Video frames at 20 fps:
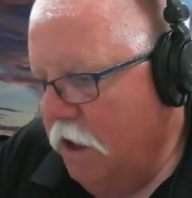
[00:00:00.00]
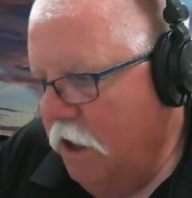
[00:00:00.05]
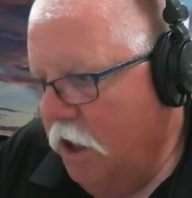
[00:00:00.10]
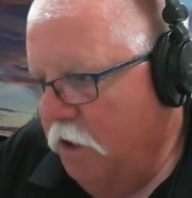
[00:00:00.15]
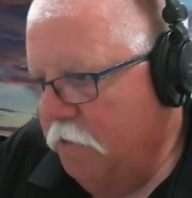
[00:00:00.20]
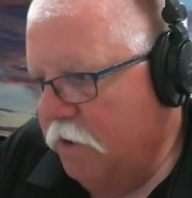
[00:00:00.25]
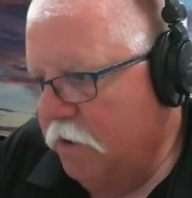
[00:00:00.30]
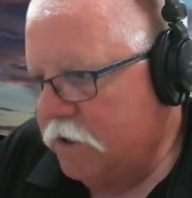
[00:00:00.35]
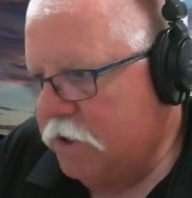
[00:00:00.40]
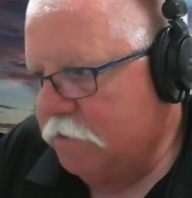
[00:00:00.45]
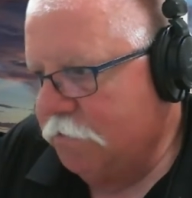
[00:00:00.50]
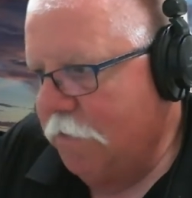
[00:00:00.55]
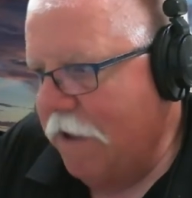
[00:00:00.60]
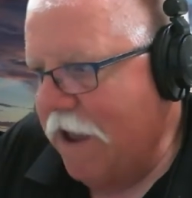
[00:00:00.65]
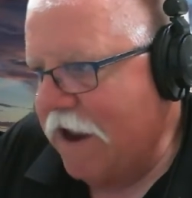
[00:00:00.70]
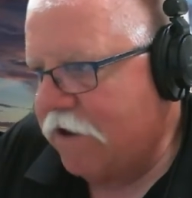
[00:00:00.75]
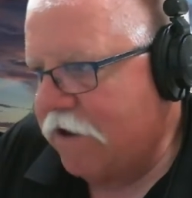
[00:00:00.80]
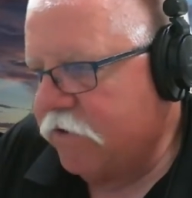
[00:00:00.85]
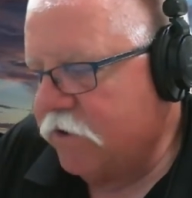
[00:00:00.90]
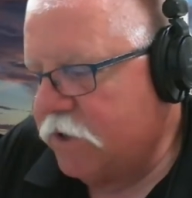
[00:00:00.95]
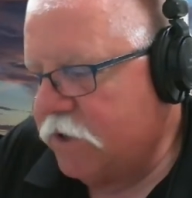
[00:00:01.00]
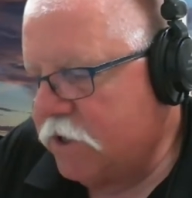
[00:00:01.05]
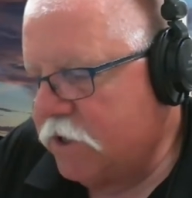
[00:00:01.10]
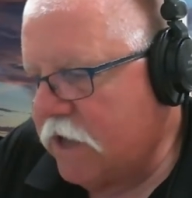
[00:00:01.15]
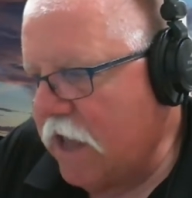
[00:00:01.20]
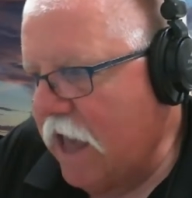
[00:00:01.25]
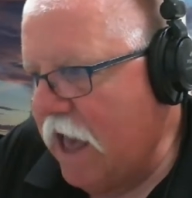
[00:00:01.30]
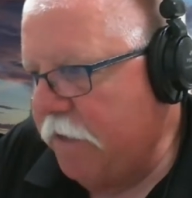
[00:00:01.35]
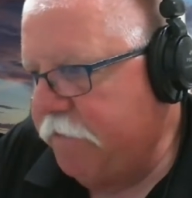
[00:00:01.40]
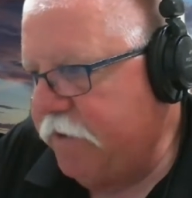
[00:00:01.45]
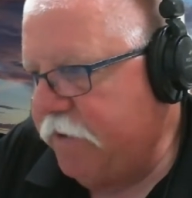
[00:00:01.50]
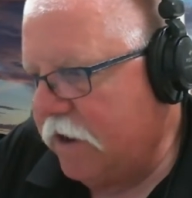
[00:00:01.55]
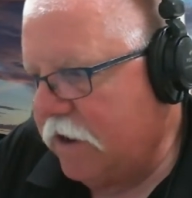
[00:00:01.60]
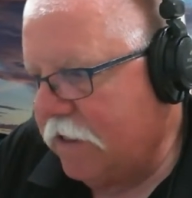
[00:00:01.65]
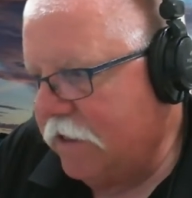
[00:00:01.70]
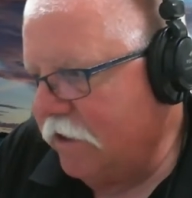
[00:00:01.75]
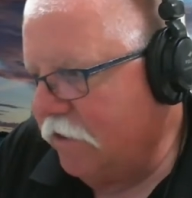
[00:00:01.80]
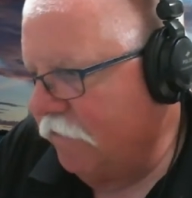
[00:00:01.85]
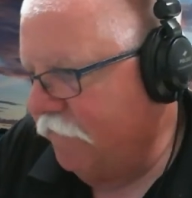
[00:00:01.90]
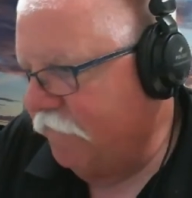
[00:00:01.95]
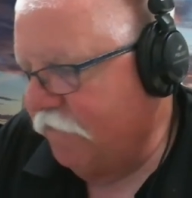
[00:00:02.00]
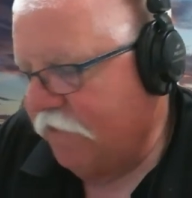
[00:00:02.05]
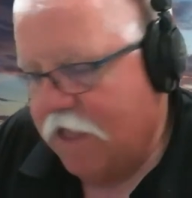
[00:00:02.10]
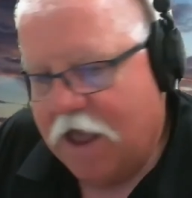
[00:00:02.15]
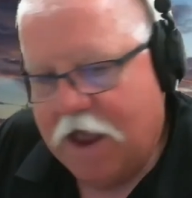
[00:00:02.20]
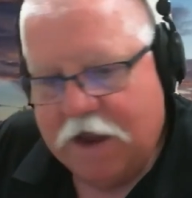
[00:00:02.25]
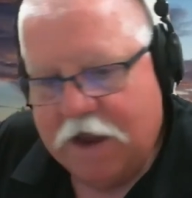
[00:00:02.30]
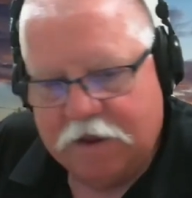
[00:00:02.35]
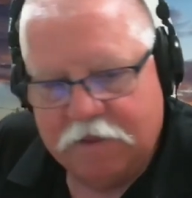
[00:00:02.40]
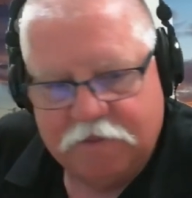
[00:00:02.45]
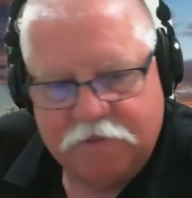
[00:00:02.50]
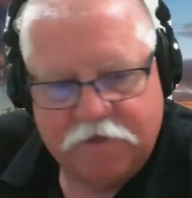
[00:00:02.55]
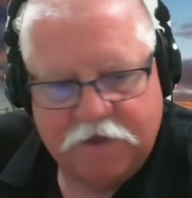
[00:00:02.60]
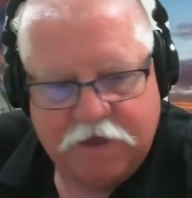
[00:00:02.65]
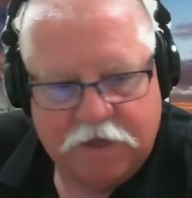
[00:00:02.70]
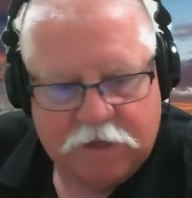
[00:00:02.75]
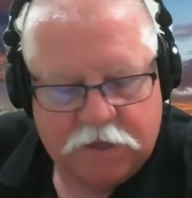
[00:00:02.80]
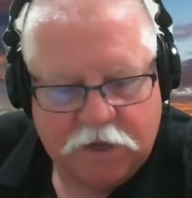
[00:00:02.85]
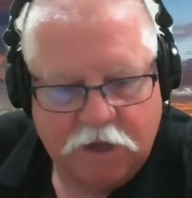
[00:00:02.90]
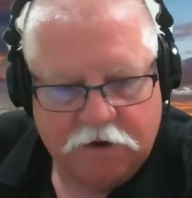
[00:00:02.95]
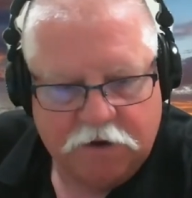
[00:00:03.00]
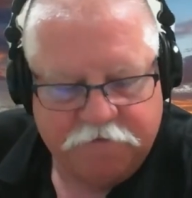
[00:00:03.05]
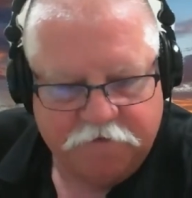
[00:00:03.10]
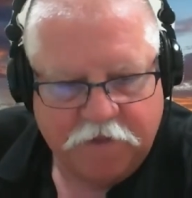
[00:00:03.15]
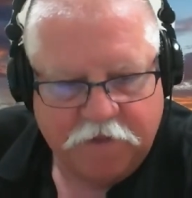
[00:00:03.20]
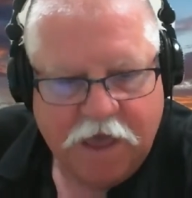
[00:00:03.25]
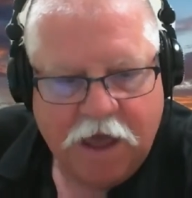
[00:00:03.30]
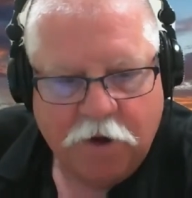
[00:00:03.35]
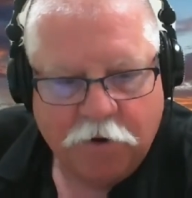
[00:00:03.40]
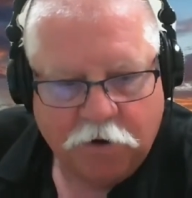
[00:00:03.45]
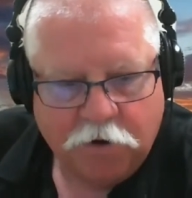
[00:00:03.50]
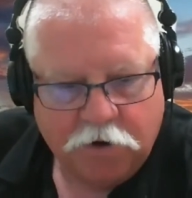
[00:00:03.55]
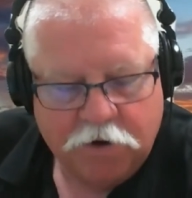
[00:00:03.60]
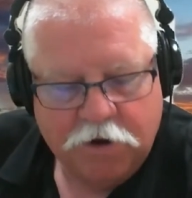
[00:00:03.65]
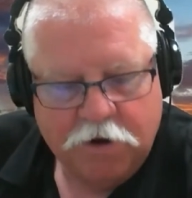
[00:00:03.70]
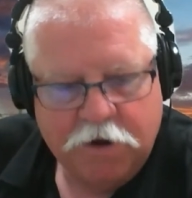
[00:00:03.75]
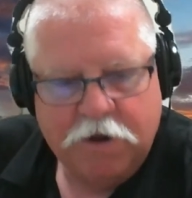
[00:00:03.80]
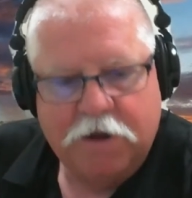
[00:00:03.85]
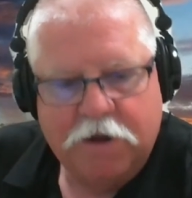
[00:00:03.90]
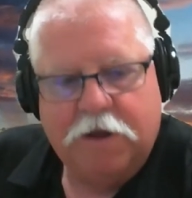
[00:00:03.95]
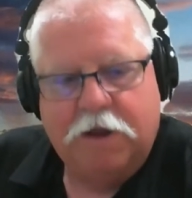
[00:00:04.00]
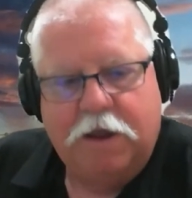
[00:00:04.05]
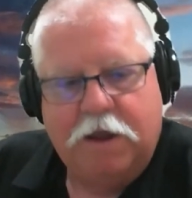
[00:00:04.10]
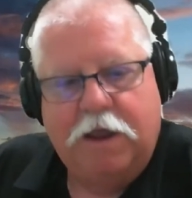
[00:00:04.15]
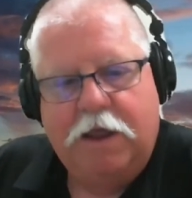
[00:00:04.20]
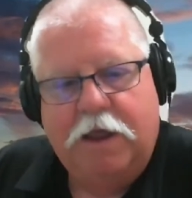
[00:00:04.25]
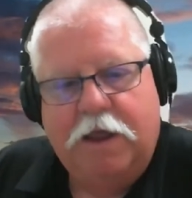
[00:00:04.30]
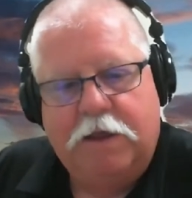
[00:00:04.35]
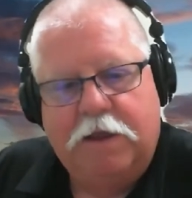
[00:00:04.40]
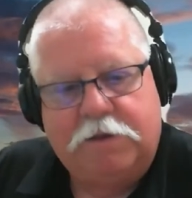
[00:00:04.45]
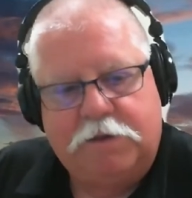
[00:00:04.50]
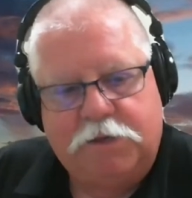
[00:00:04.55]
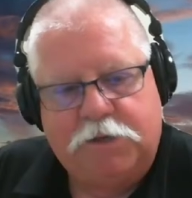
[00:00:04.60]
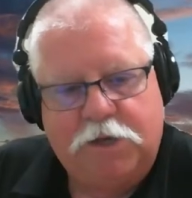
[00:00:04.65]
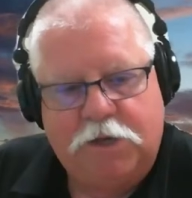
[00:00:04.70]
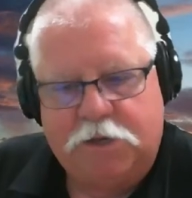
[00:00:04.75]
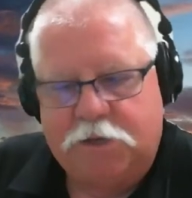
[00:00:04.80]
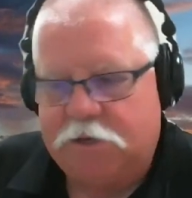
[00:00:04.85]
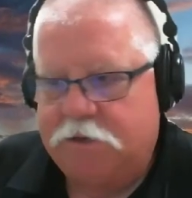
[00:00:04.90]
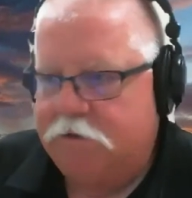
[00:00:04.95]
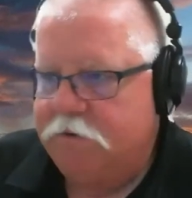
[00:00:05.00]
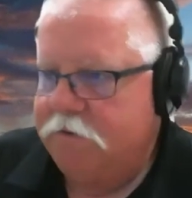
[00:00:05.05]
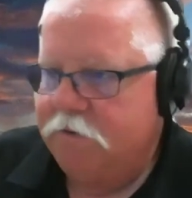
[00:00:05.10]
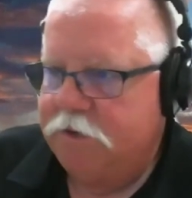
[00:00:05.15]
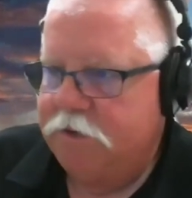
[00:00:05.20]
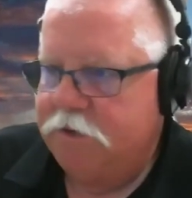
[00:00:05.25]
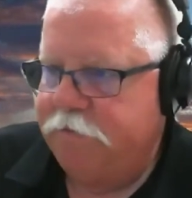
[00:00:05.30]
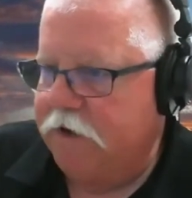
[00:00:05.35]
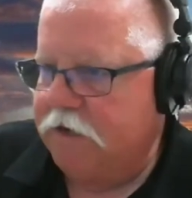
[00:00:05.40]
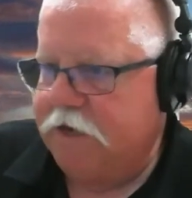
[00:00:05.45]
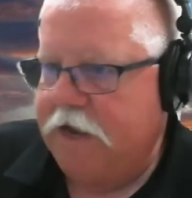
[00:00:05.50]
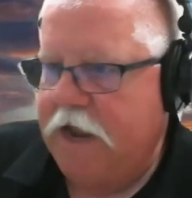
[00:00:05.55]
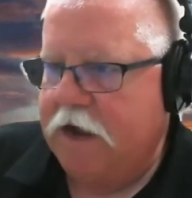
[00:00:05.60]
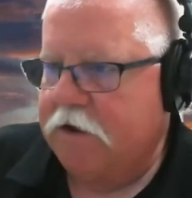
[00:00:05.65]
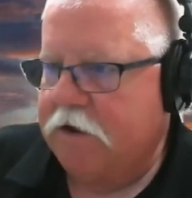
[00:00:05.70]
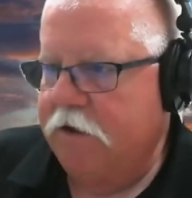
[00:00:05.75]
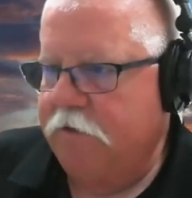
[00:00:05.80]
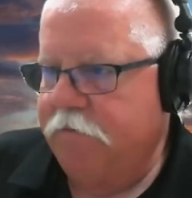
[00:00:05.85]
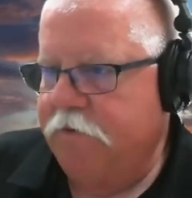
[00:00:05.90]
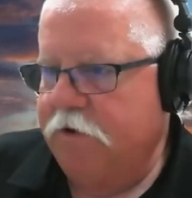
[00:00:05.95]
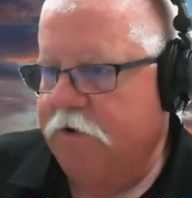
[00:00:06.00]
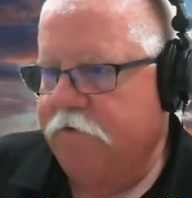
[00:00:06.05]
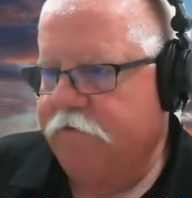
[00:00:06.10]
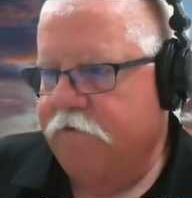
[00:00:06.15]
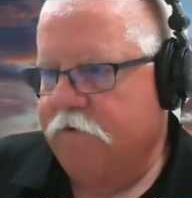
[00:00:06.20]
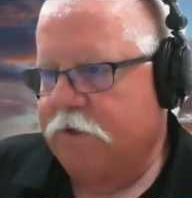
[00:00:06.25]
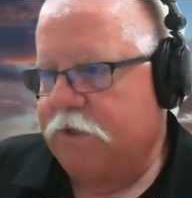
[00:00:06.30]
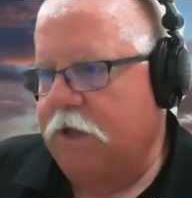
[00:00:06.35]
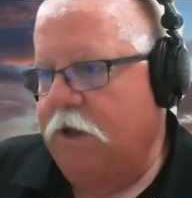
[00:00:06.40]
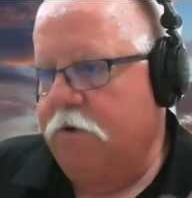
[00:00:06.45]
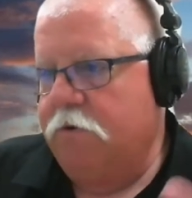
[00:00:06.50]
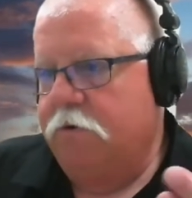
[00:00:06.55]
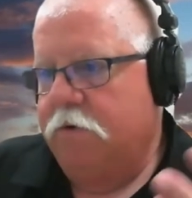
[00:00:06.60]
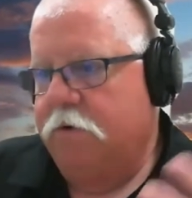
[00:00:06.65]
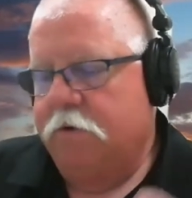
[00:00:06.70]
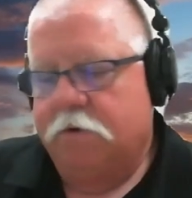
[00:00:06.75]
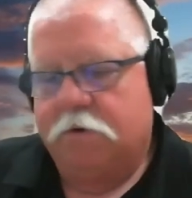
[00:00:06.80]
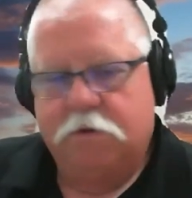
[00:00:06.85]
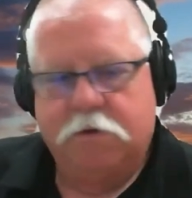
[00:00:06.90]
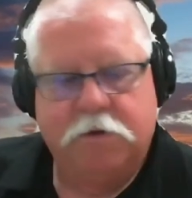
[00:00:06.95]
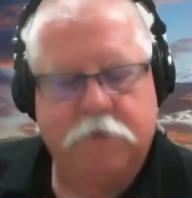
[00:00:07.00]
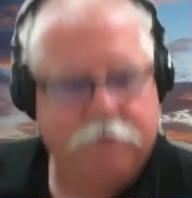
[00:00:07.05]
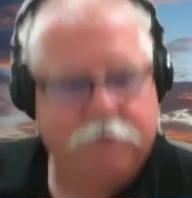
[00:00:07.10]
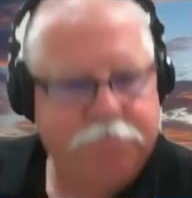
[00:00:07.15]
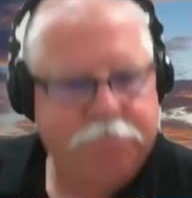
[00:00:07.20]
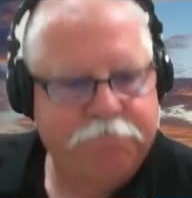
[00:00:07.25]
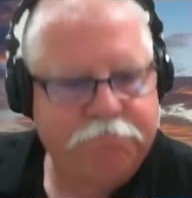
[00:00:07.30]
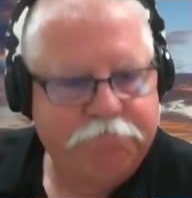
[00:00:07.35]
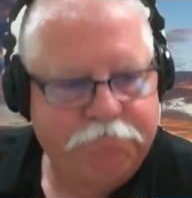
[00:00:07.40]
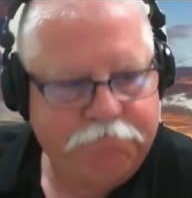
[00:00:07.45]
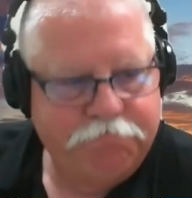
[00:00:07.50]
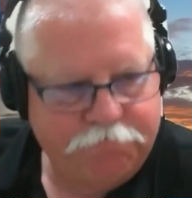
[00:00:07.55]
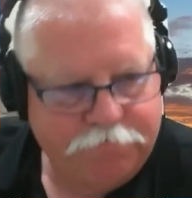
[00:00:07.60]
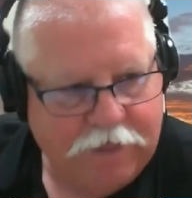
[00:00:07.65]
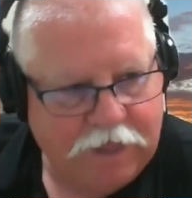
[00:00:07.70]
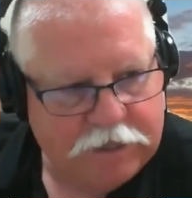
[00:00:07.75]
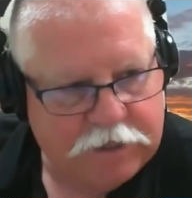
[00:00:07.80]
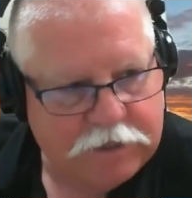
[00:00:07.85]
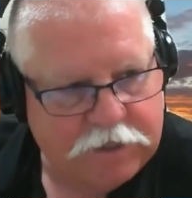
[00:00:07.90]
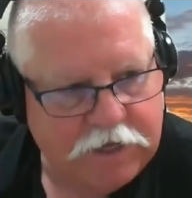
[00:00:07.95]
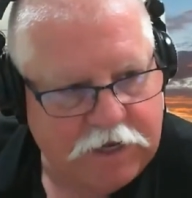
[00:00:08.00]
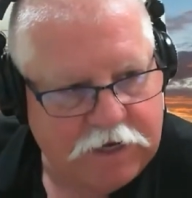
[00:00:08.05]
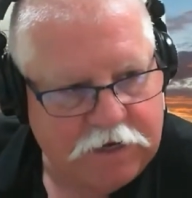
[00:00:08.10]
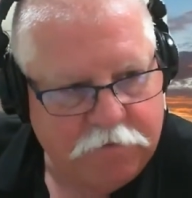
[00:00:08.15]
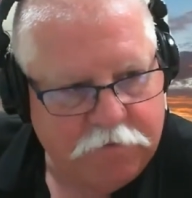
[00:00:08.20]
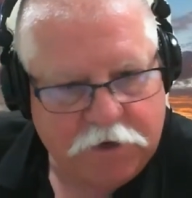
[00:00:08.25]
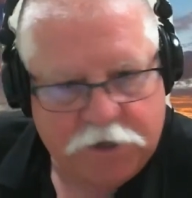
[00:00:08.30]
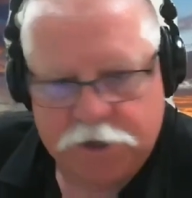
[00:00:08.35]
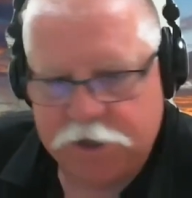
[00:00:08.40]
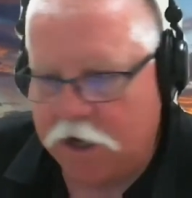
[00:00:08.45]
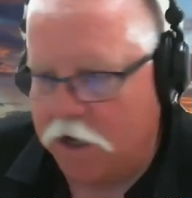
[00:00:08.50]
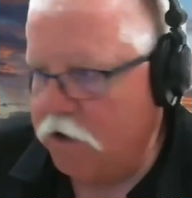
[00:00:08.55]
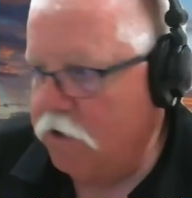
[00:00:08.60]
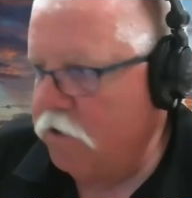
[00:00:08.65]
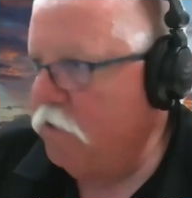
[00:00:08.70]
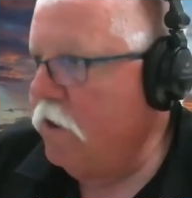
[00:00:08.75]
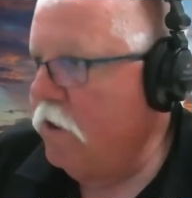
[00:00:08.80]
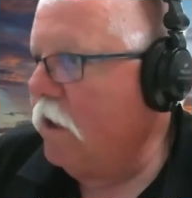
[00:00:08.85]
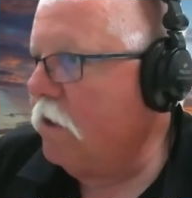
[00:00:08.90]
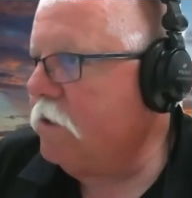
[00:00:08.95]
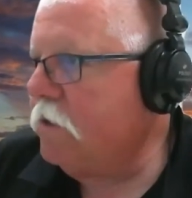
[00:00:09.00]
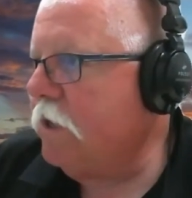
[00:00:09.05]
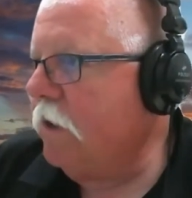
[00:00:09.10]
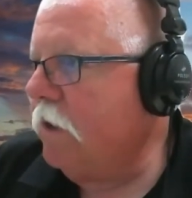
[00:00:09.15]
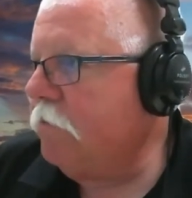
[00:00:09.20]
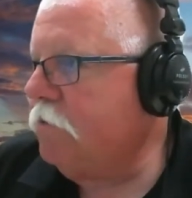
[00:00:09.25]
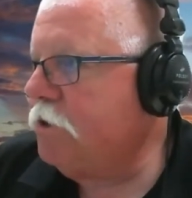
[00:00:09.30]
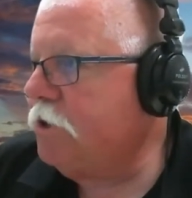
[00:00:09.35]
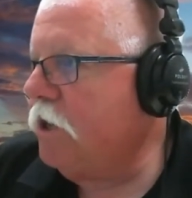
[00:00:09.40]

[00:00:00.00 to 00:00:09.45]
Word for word: almost microscopic little flying things on a flower and just spectacularly beautiful. So that's the end of my show. I'll stop